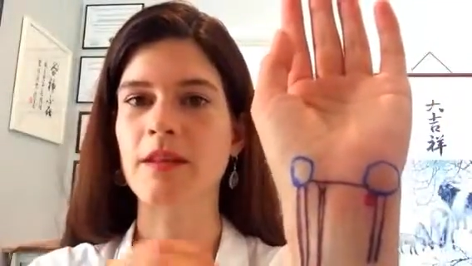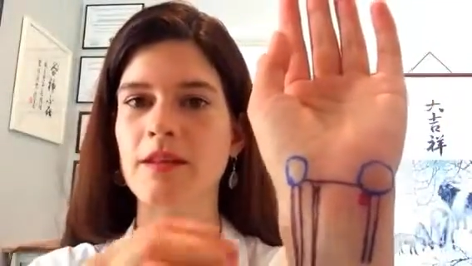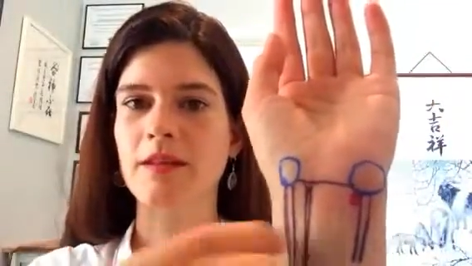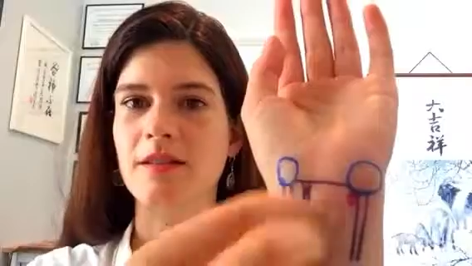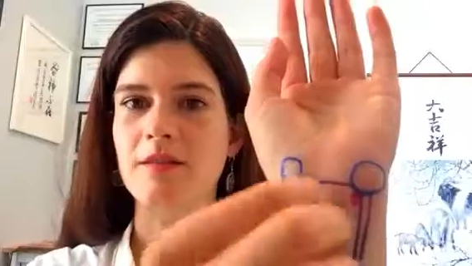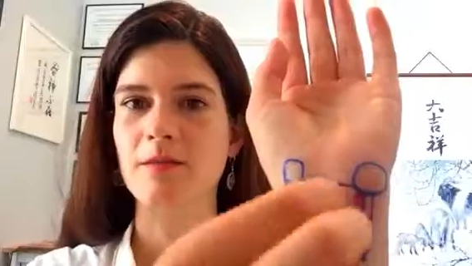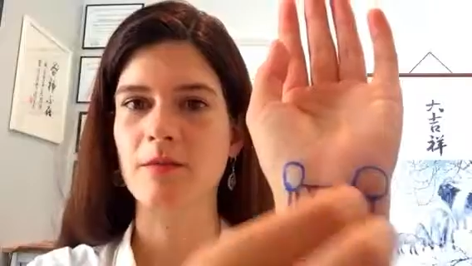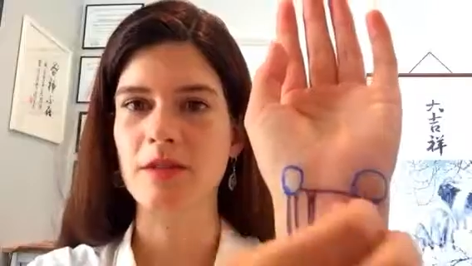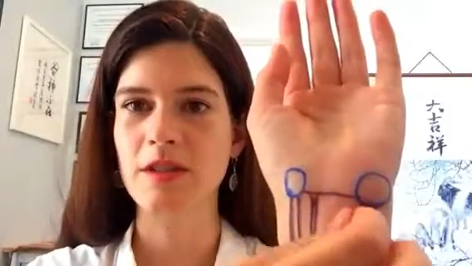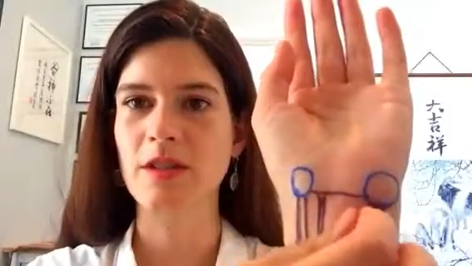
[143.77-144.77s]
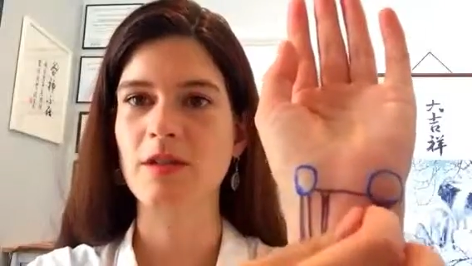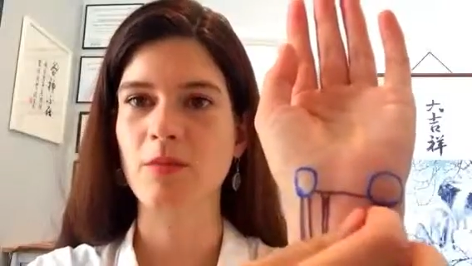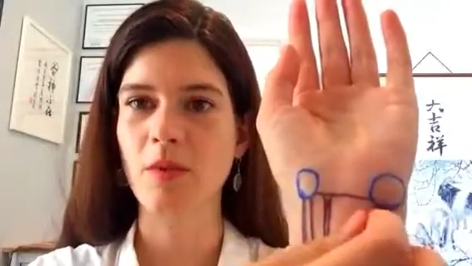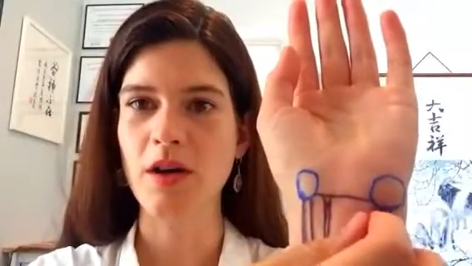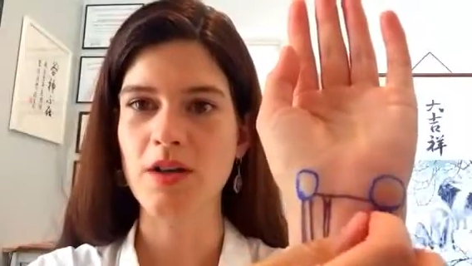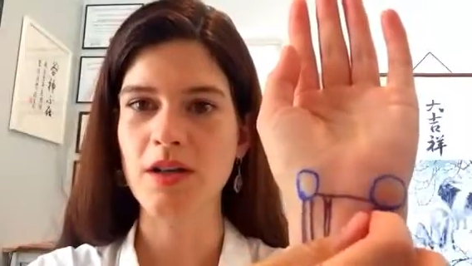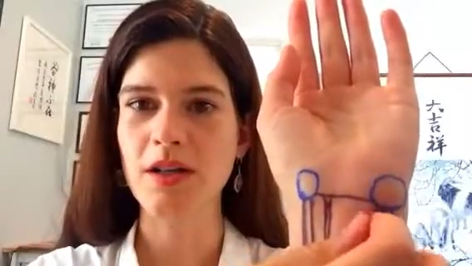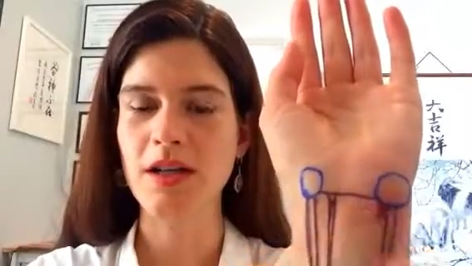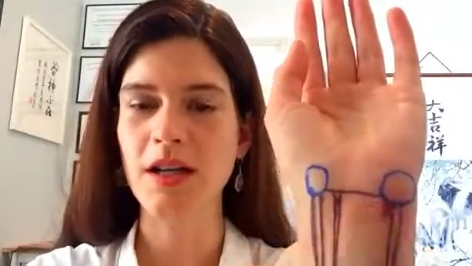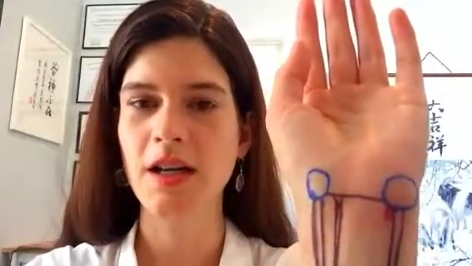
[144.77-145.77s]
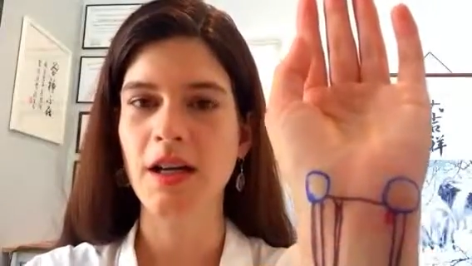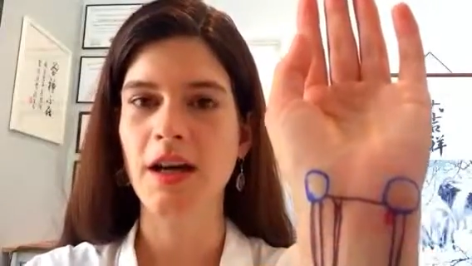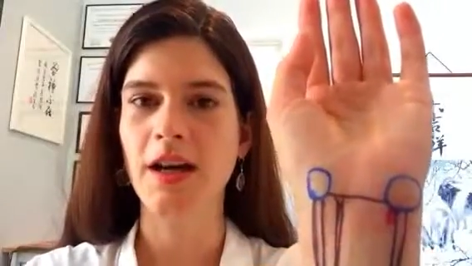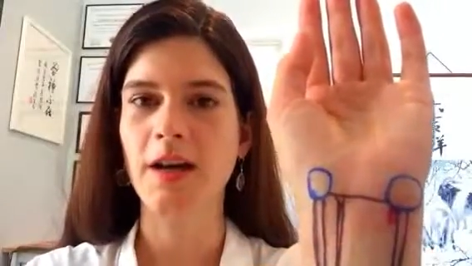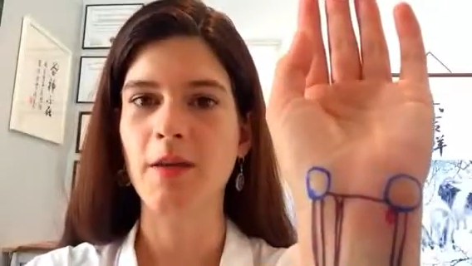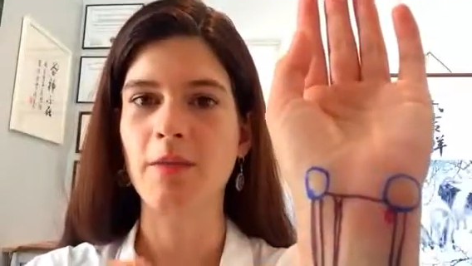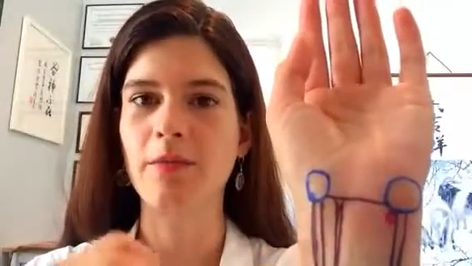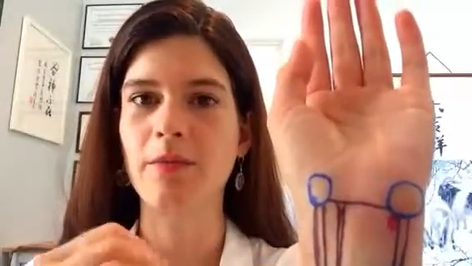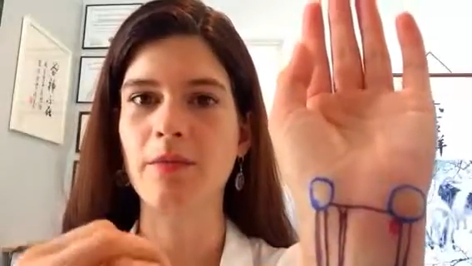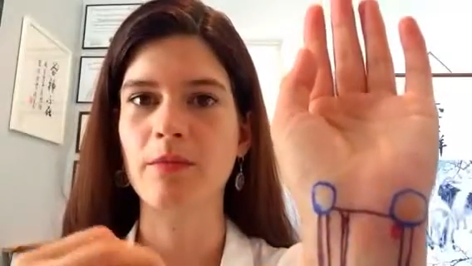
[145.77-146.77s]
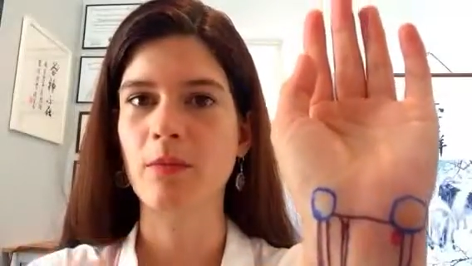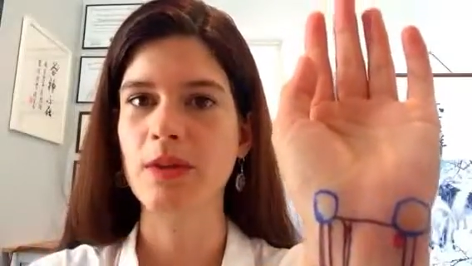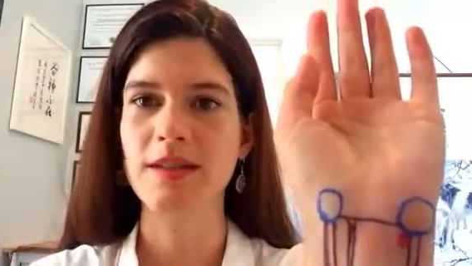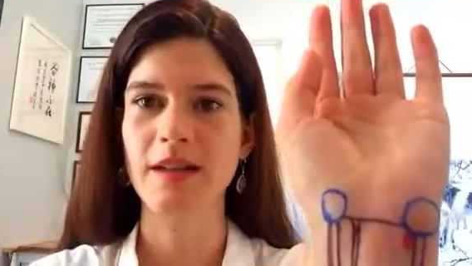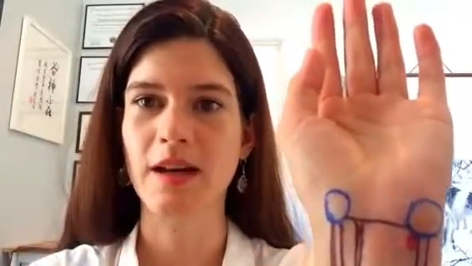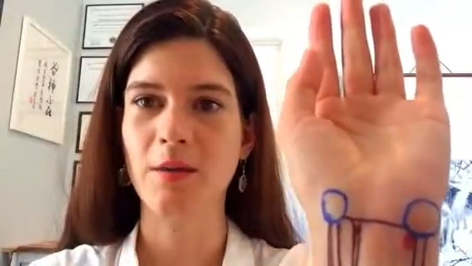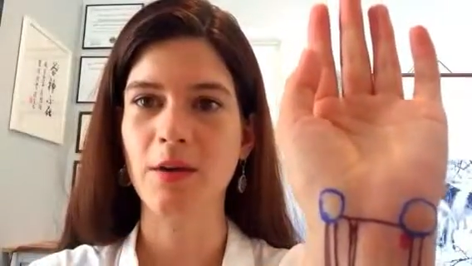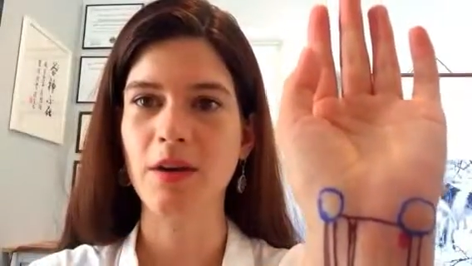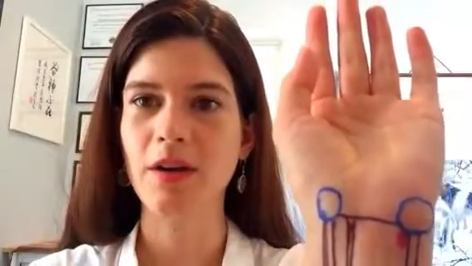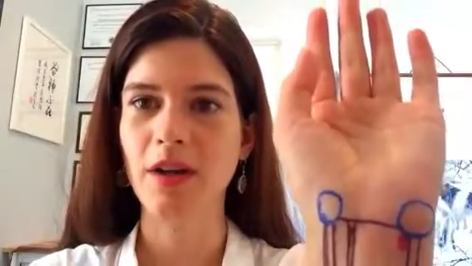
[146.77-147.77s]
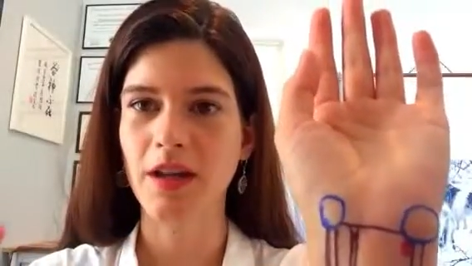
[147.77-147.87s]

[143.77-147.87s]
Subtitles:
just with gentle pressure, once an hour,